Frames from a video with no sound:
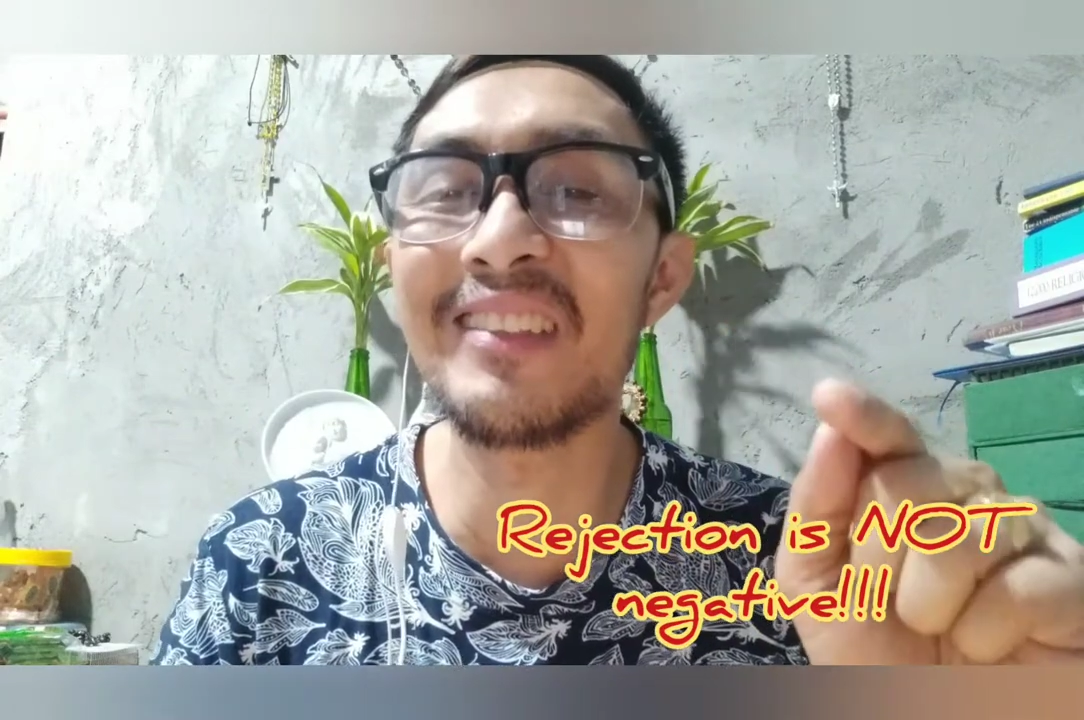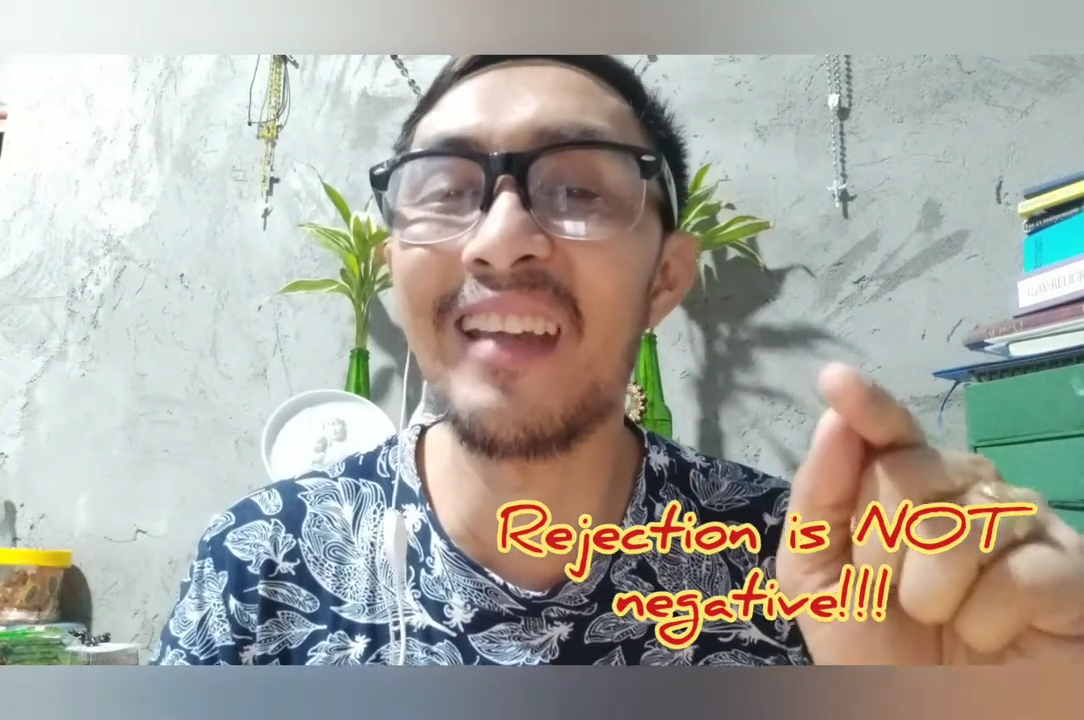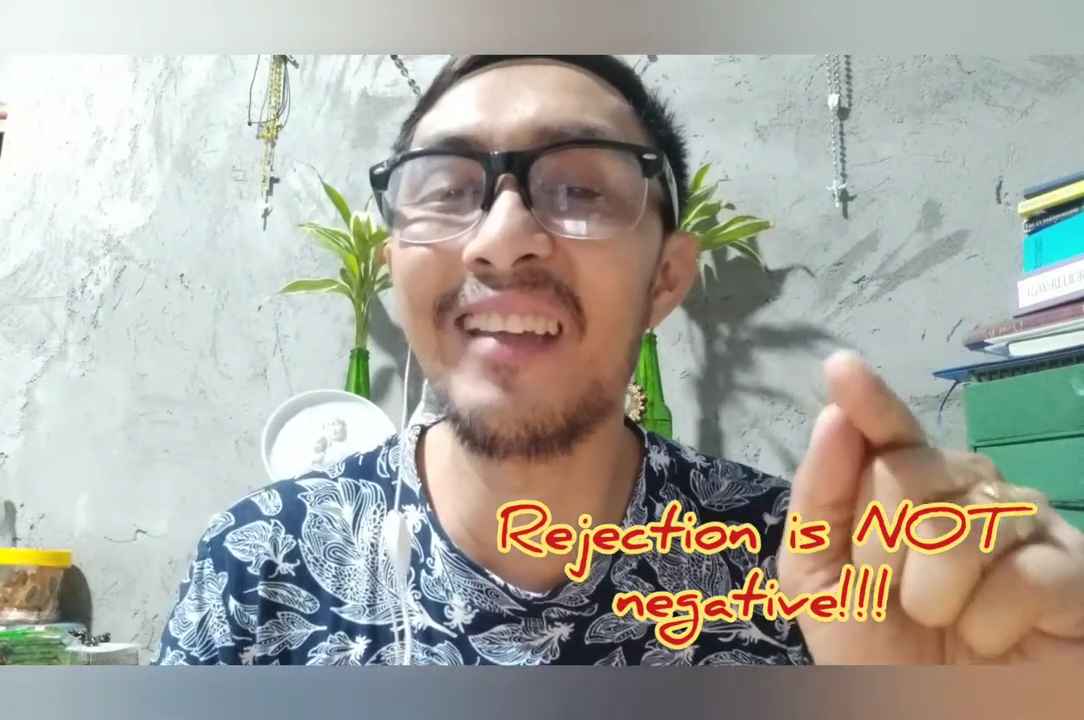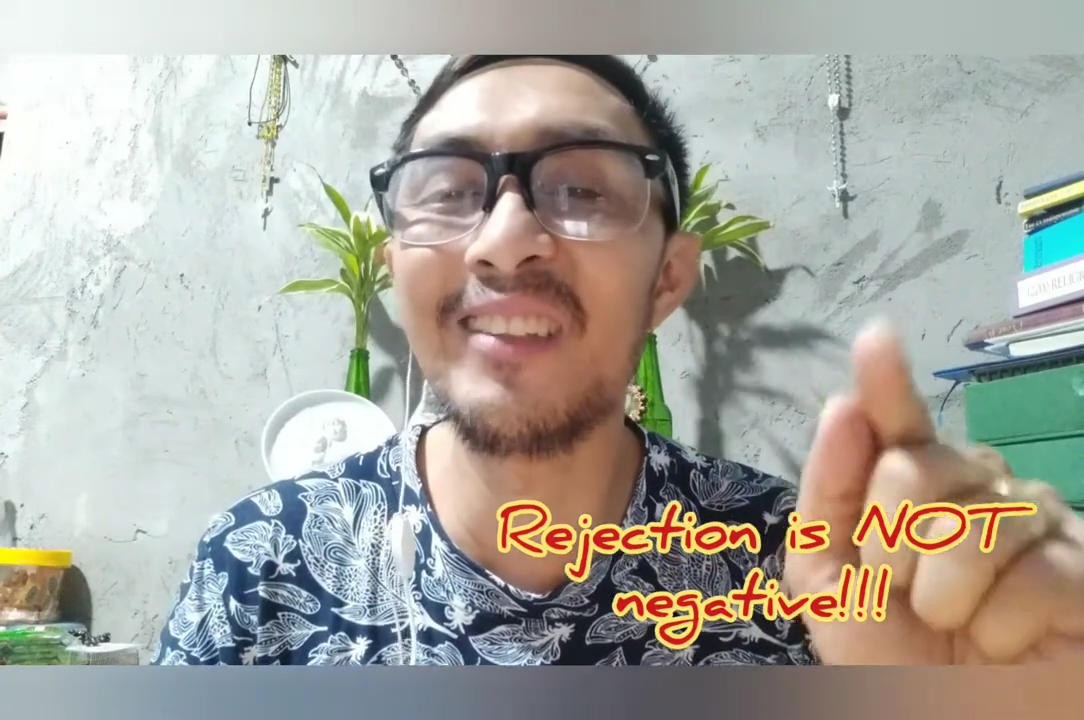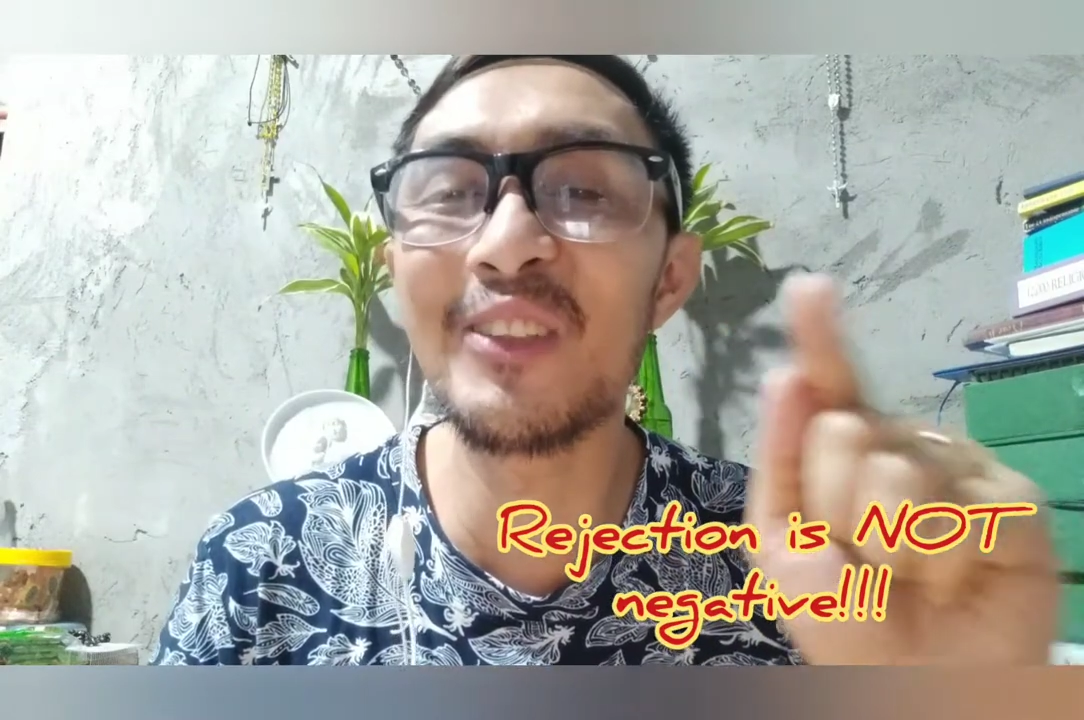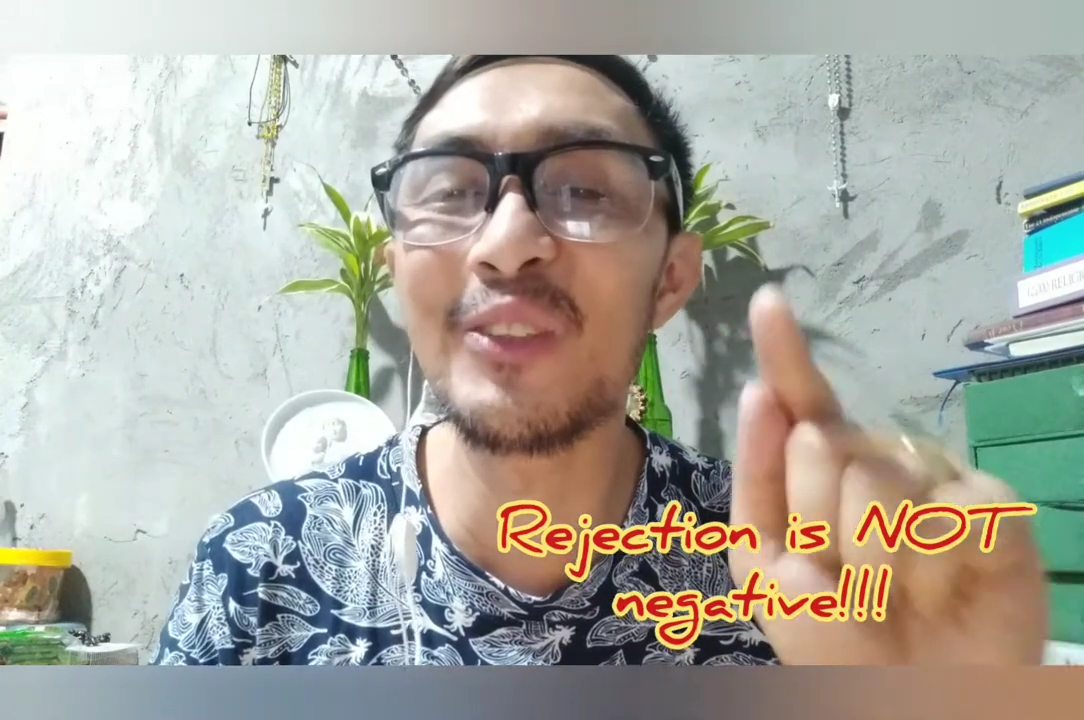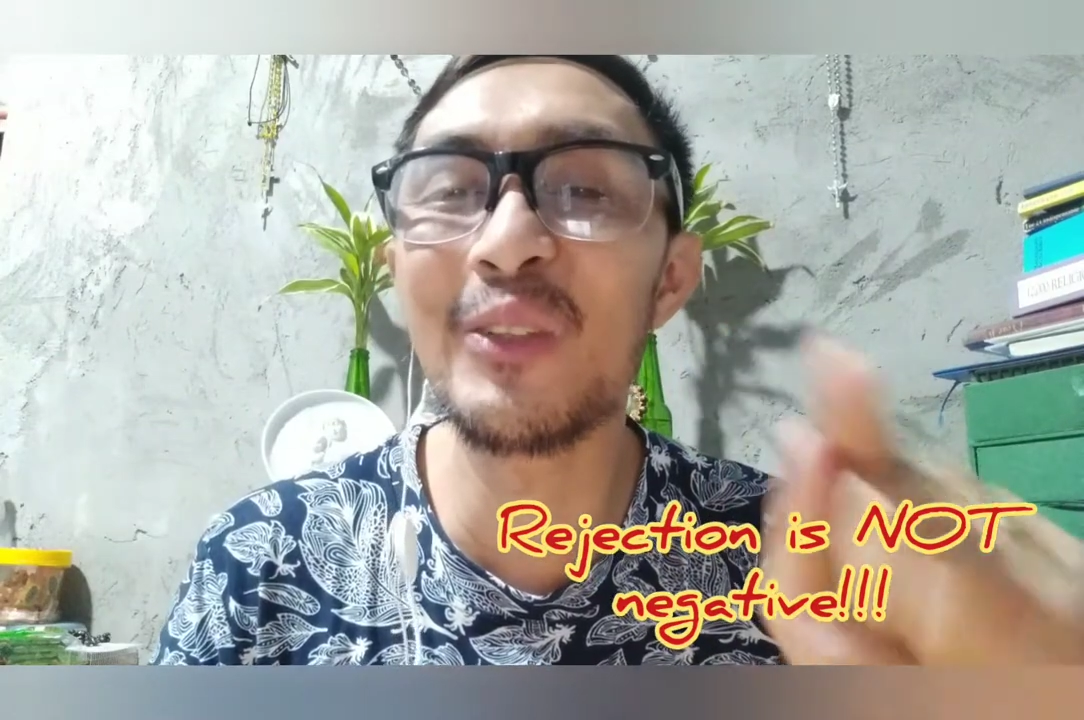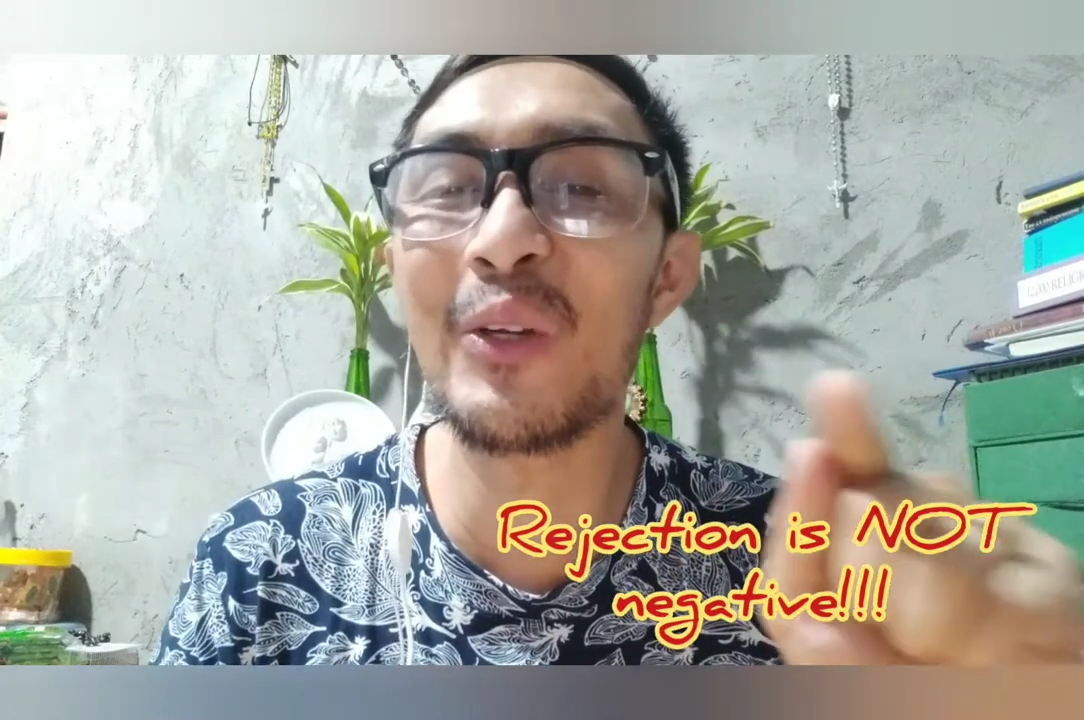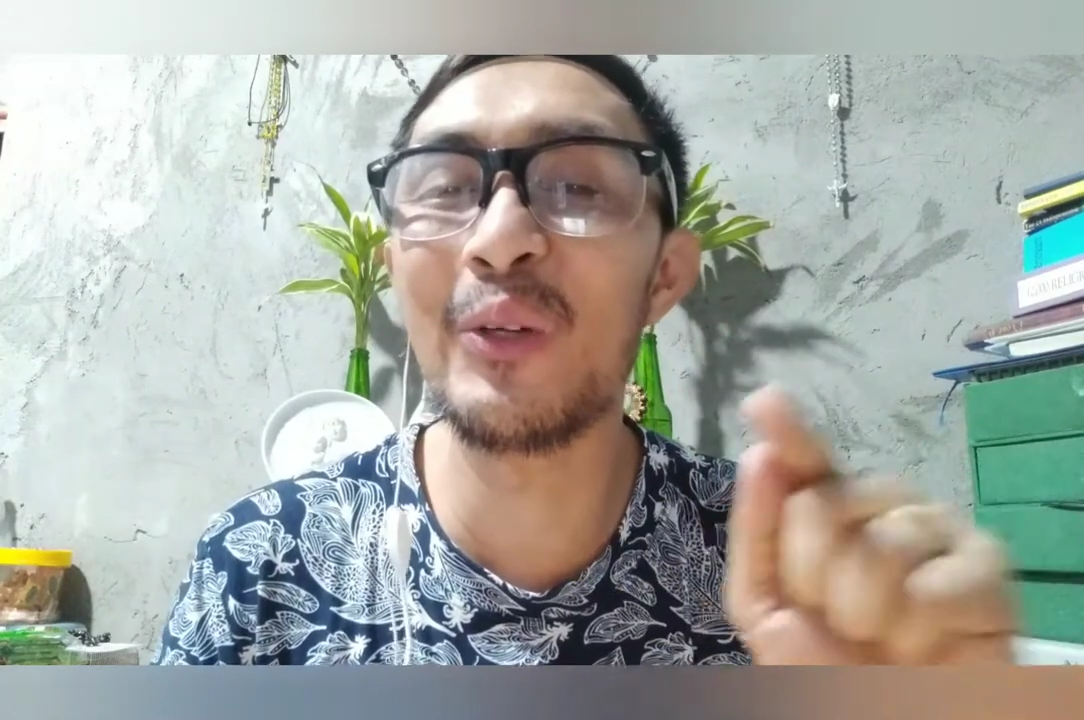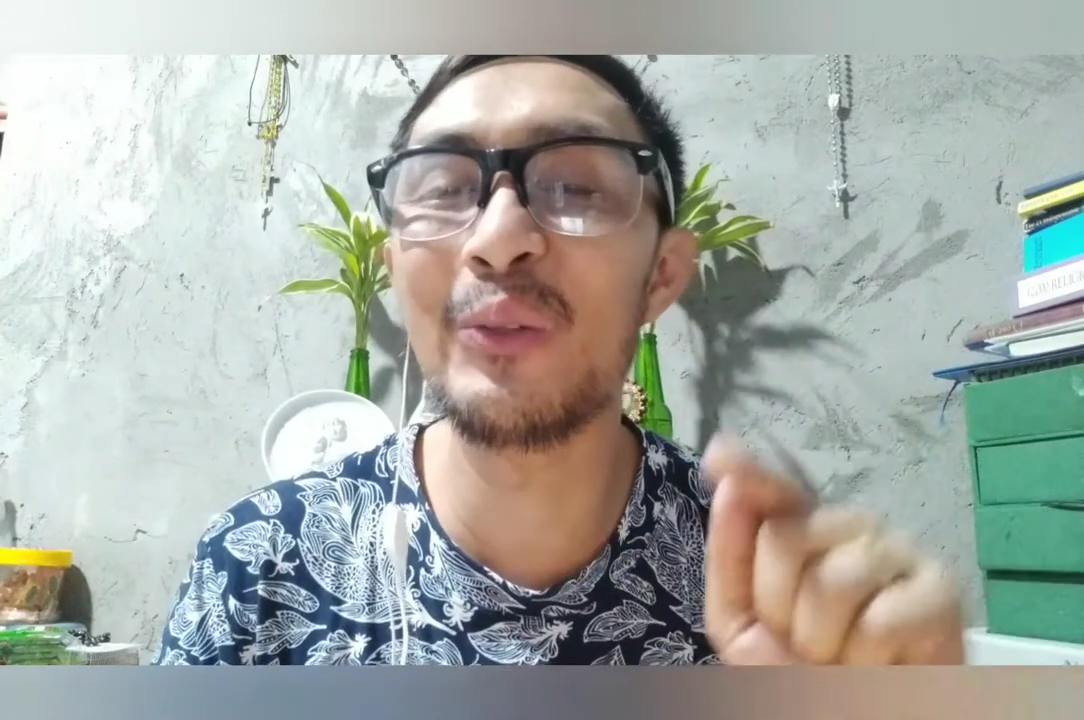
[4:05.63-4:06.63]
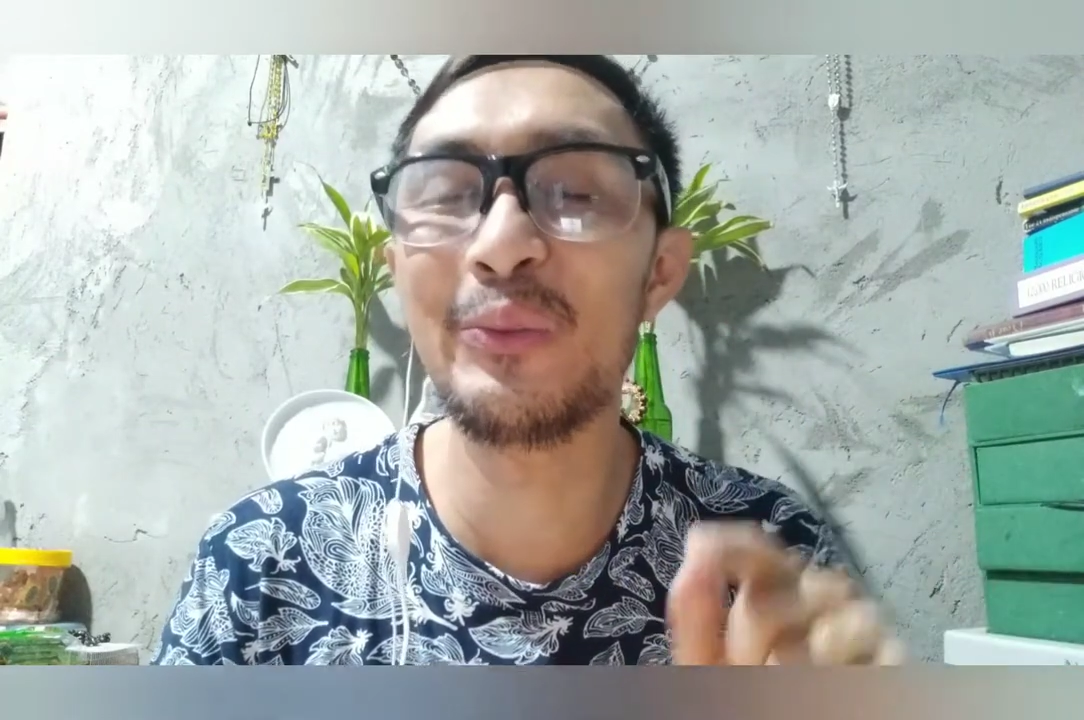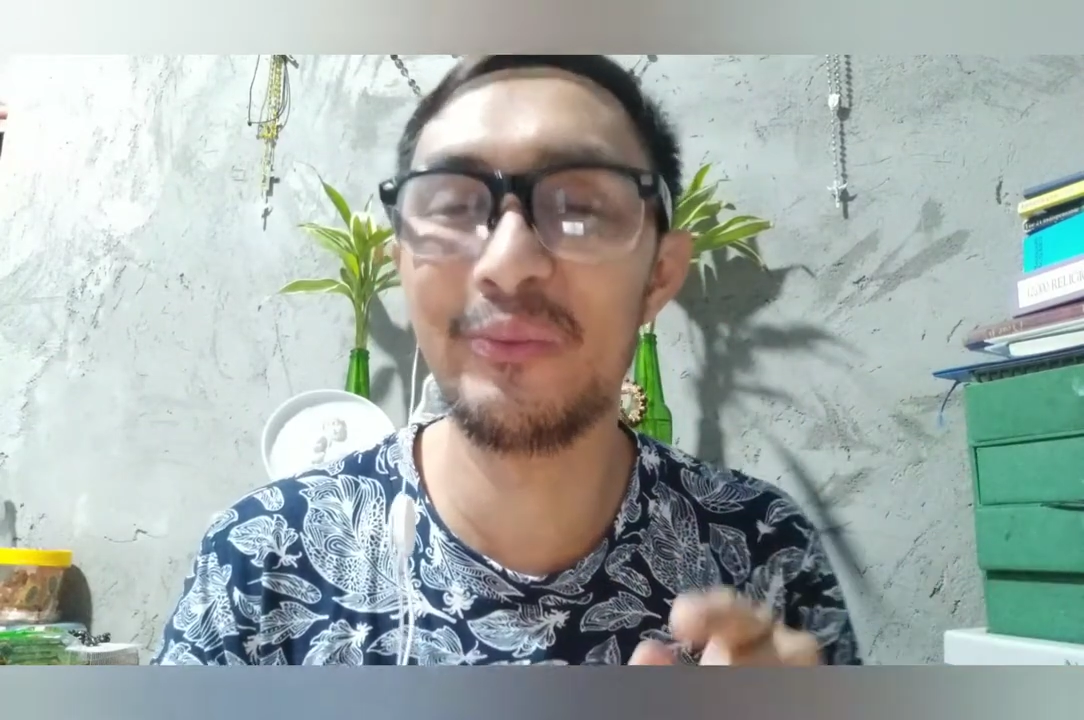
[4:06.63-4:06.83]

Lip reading: challenge to grow.